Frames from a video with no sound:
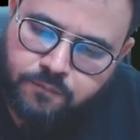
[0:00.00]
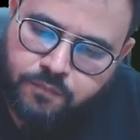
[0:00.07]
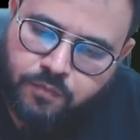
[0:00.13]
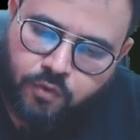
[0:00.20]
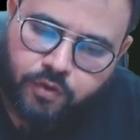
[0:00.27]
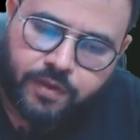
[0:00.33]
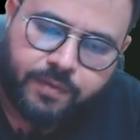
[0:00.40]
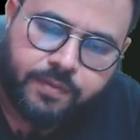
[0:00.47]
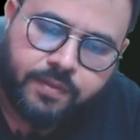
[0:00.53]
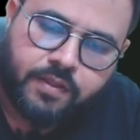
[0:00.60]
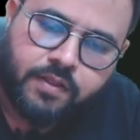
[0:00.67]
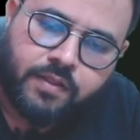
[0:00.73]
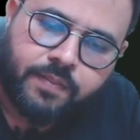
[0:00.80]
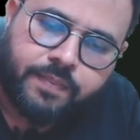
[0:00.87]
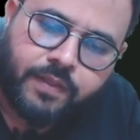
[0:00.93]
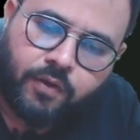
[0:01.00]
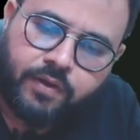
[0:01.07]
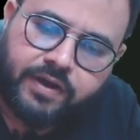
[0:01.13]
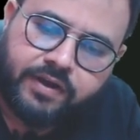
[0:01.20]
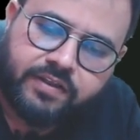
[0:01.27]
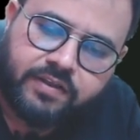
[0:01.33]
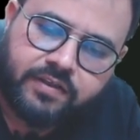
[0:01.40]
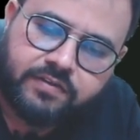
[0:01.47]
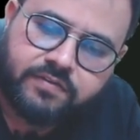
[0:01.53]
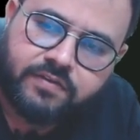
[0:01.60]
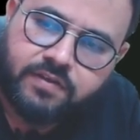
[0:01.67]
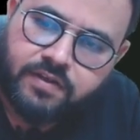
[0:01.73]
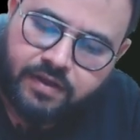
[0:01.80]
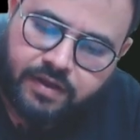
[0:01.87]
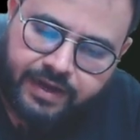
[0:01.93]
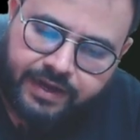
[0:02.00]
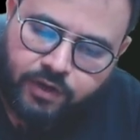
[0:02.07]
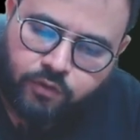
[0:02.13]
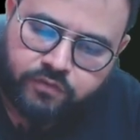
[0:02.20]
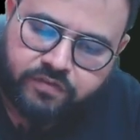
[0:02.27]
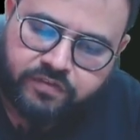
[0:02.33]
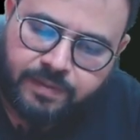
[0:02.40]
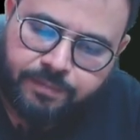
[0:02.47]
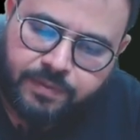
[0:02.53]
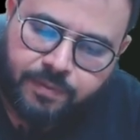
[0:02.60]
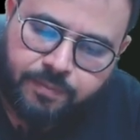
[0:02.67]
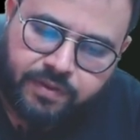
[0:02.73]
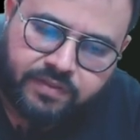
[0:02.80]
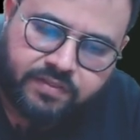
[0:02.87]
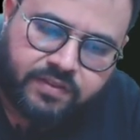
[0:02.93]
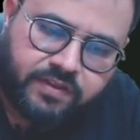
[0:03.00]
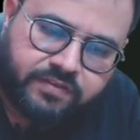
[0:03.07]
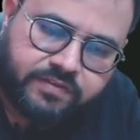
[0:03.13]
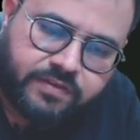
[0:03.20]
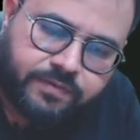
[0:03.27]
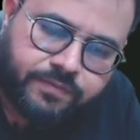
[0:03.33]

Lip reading: Okay. Now let us write down step number 3, sir.